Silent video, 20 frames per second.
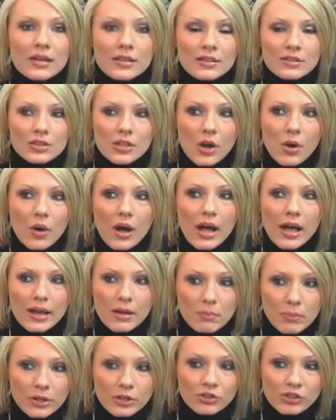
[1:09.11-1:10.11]
So I
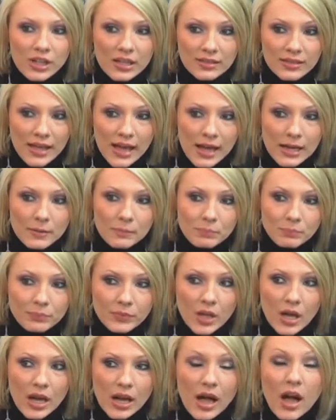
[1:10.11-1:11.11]
appreciate that.
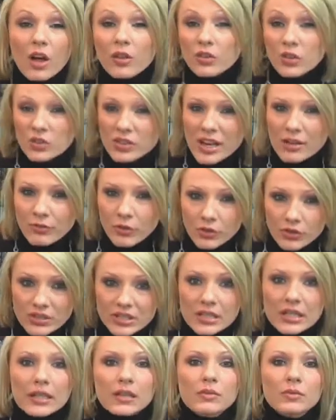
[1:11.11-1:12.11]
Also
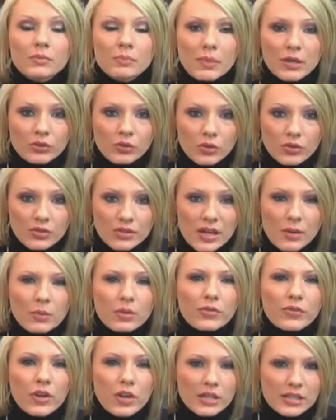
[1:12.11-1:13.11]
diversity. Metro State
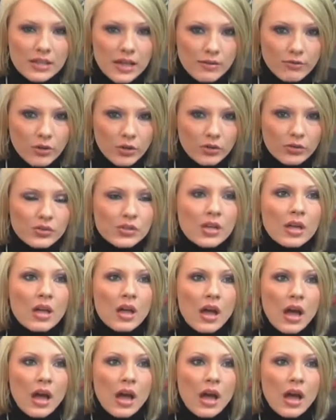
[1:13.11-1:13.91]
was very diverse.